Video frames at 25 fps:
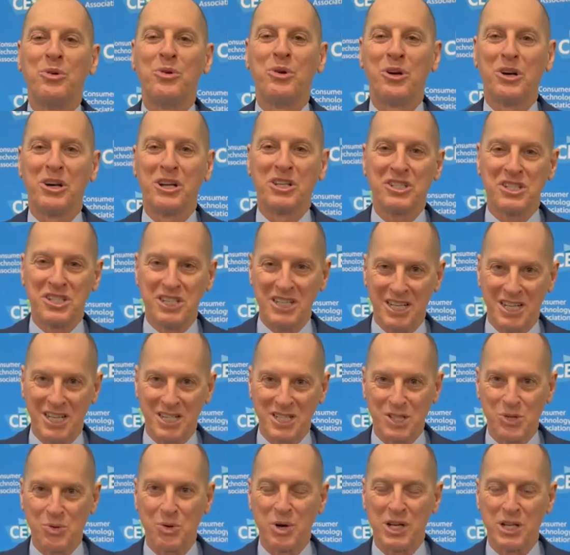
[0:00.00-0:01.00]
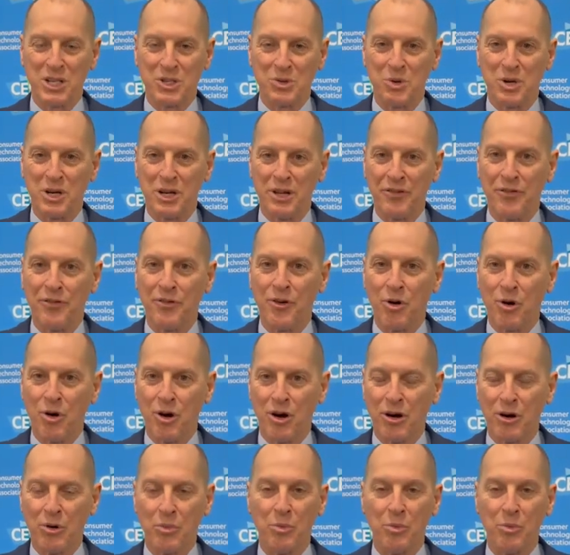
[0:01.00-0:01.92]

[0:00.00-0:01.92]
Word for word: at CES 2024,